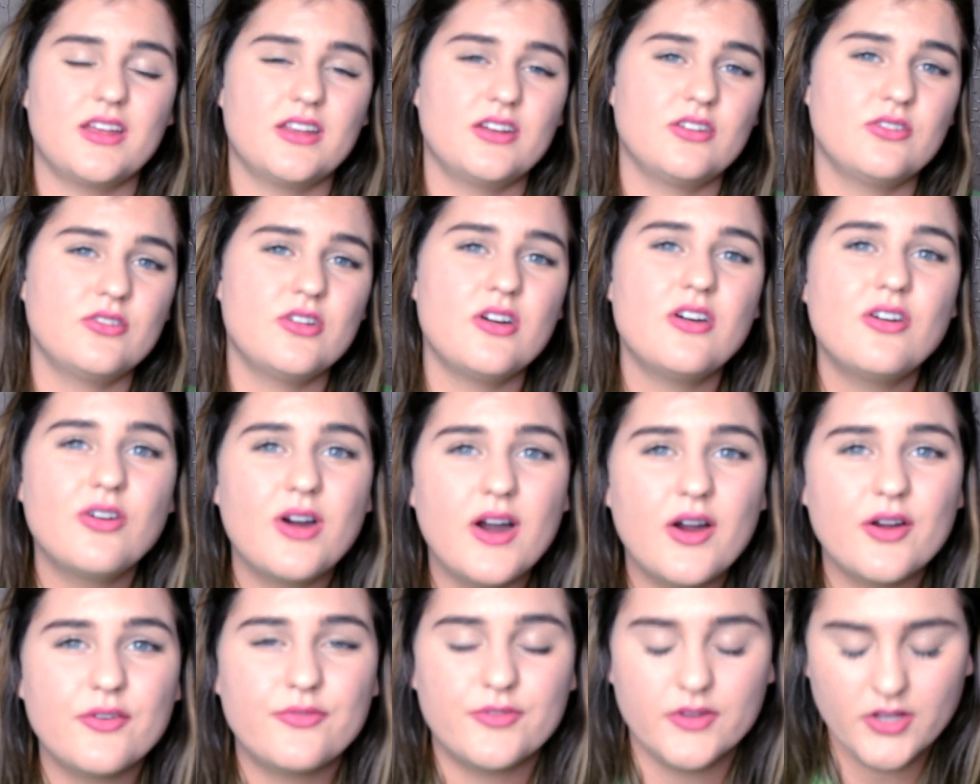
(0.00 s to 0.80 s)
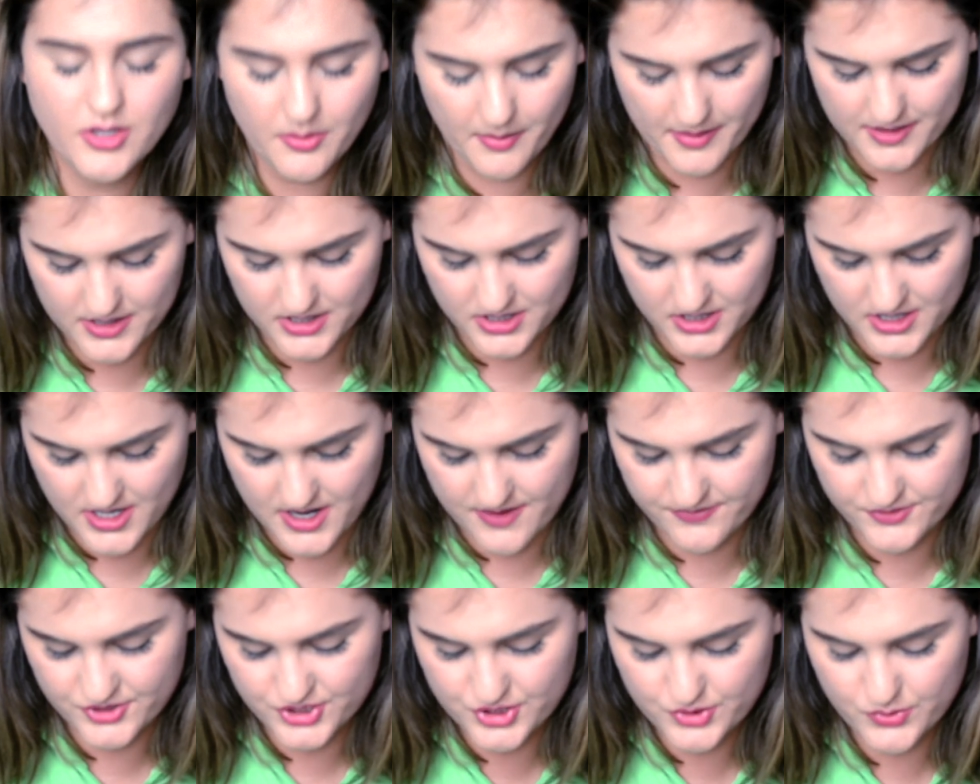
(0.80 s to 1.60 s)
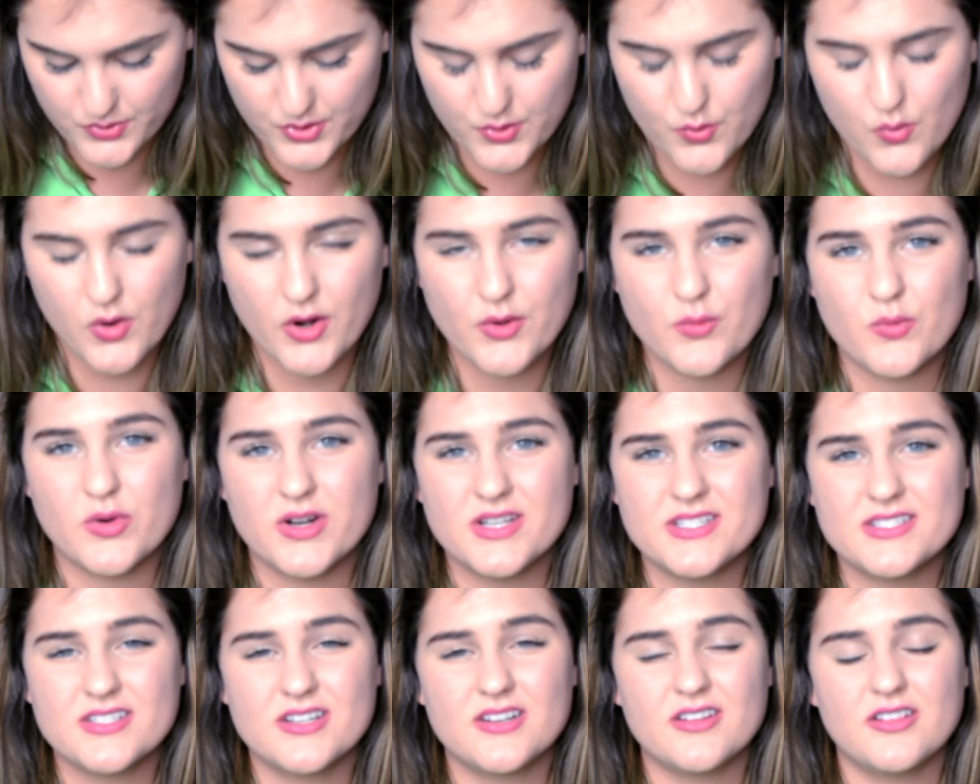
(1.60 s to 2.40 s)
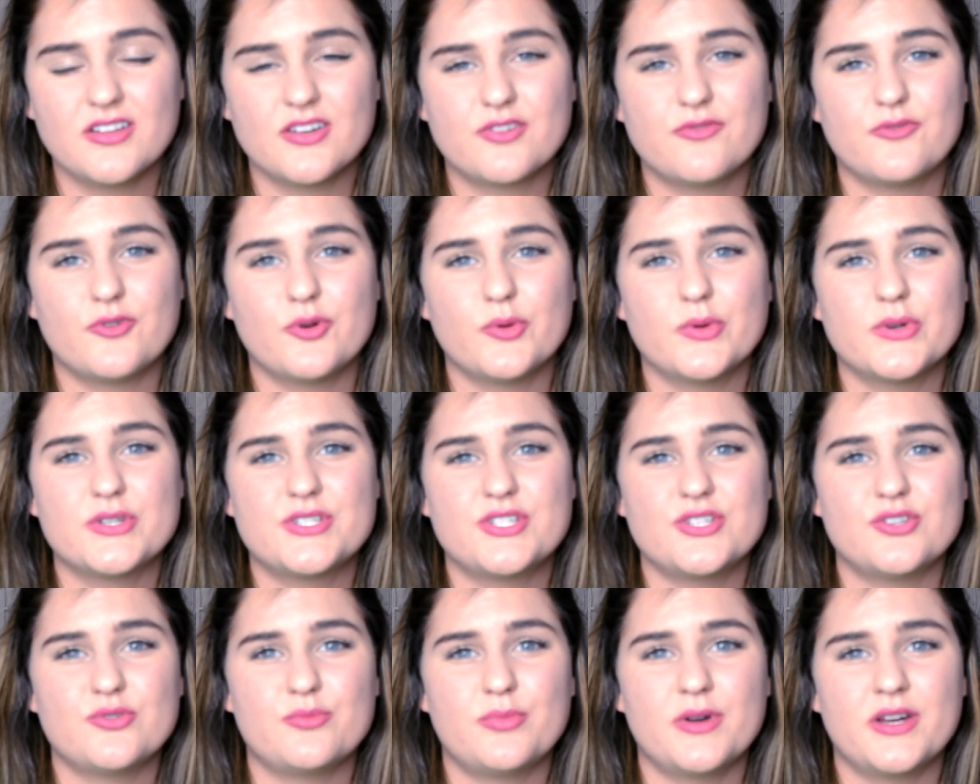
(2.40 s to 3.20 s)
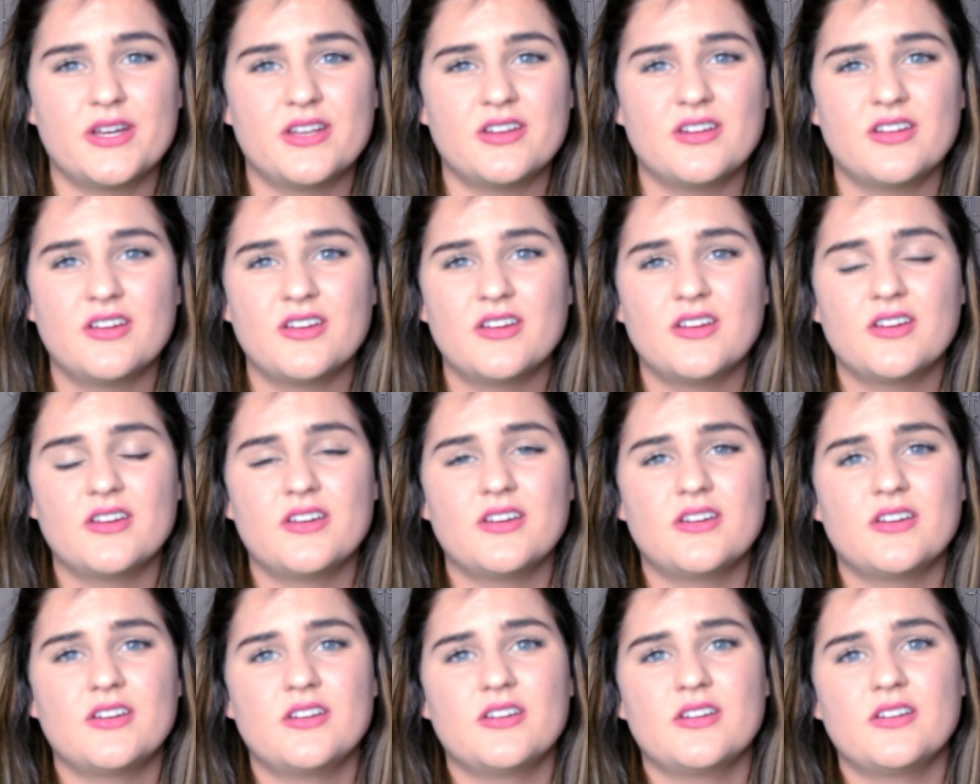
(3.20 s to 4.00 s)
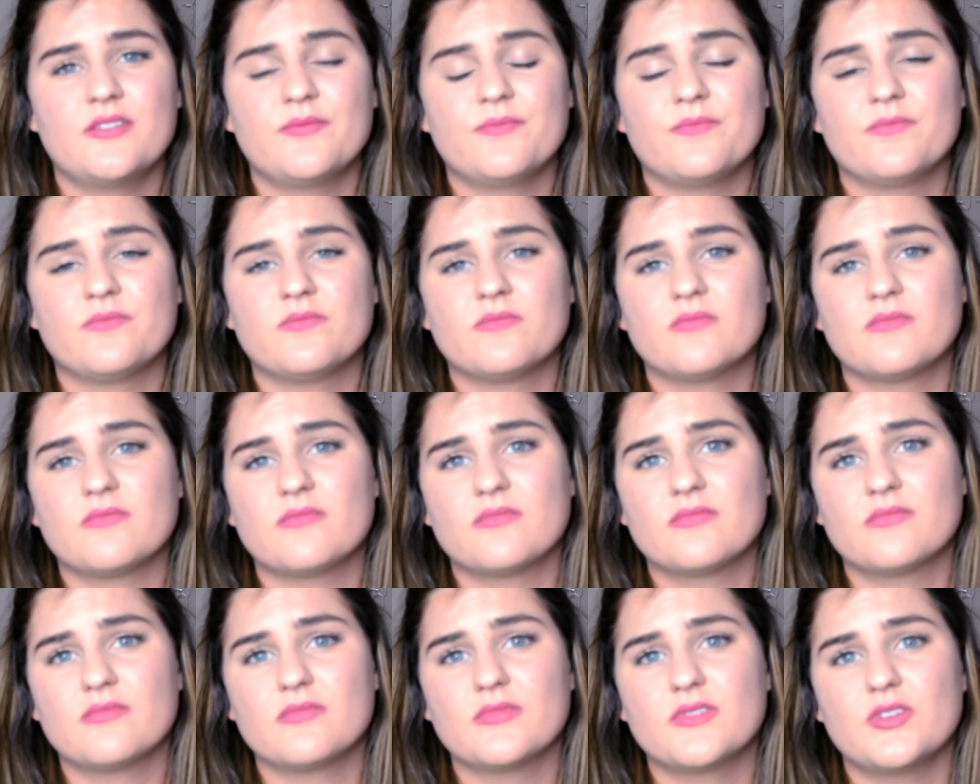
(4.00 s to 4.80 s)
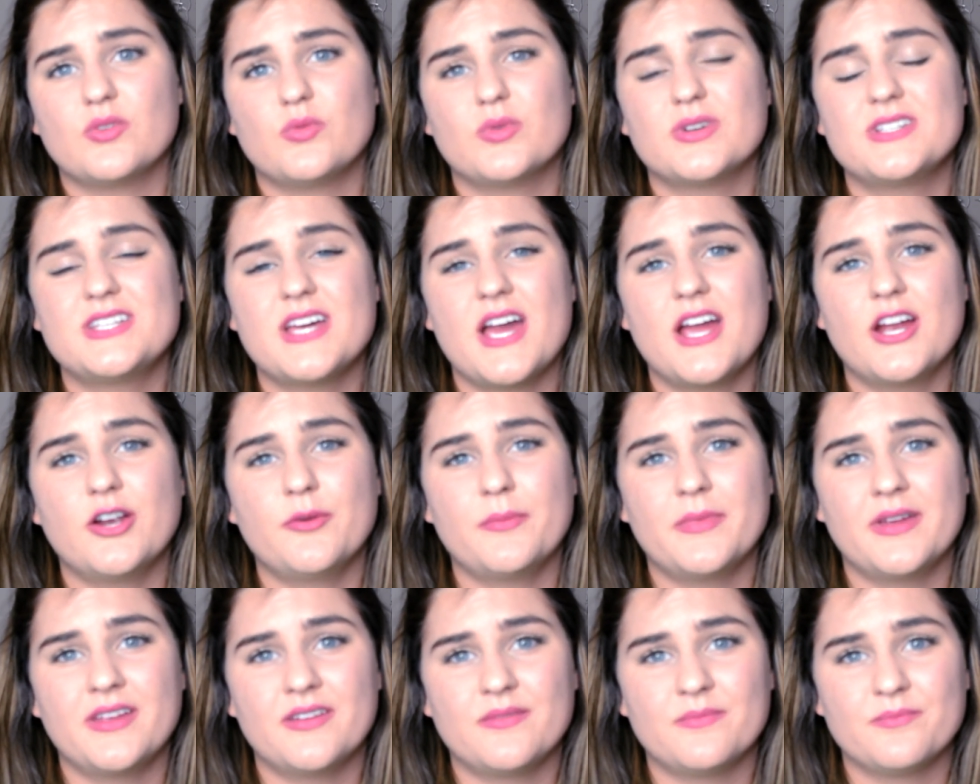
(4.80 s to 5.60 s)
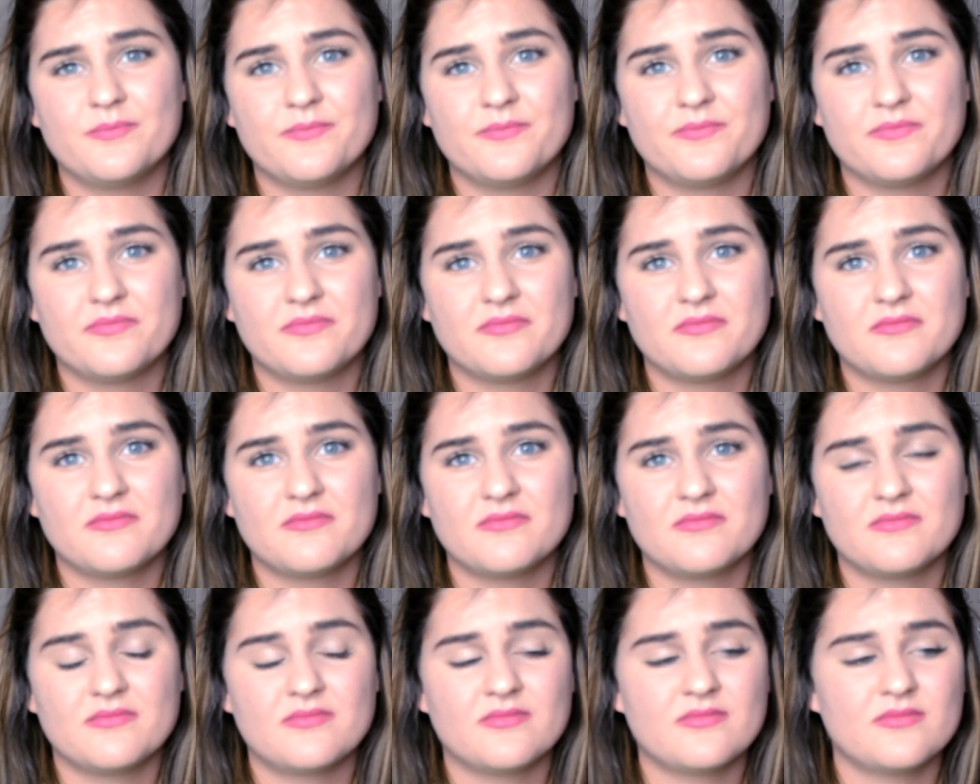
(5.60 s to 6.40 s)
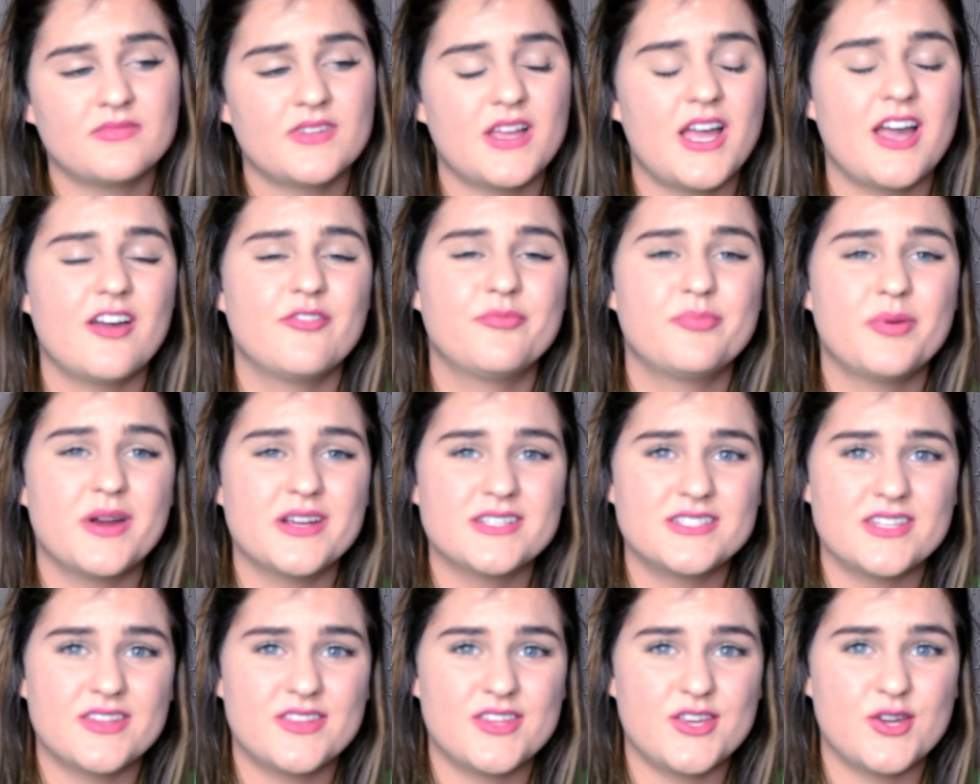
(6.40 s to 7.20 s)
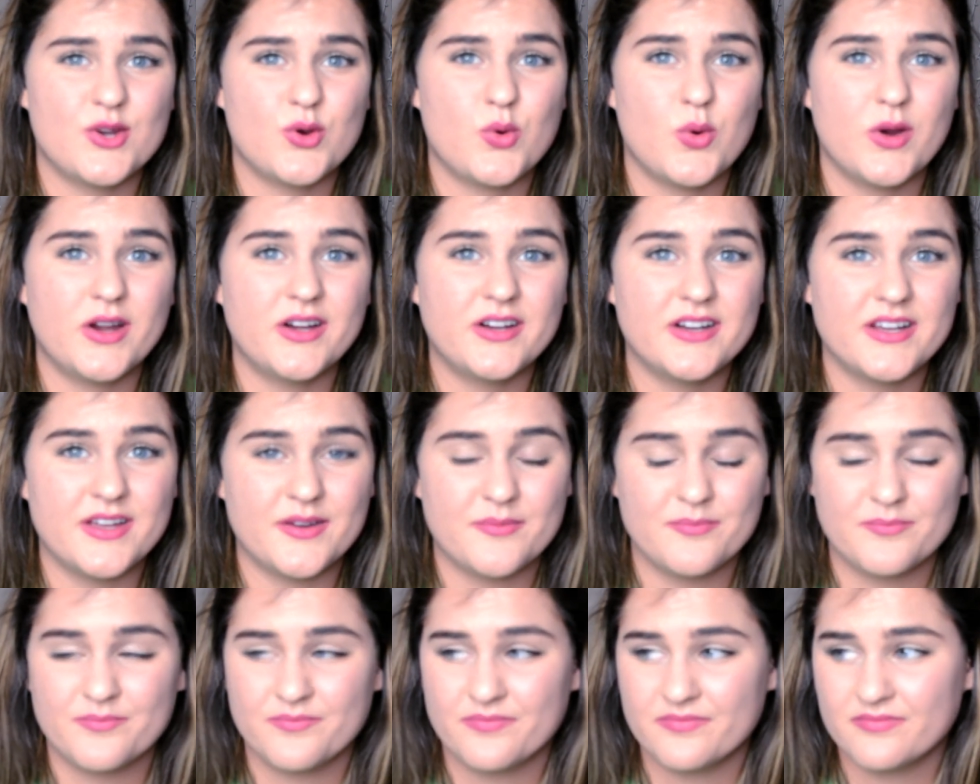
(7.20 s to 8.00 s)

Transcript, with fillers: I don't know how I feel about it. After 21, what is there to look forward to but retirement, half price at the aquarium,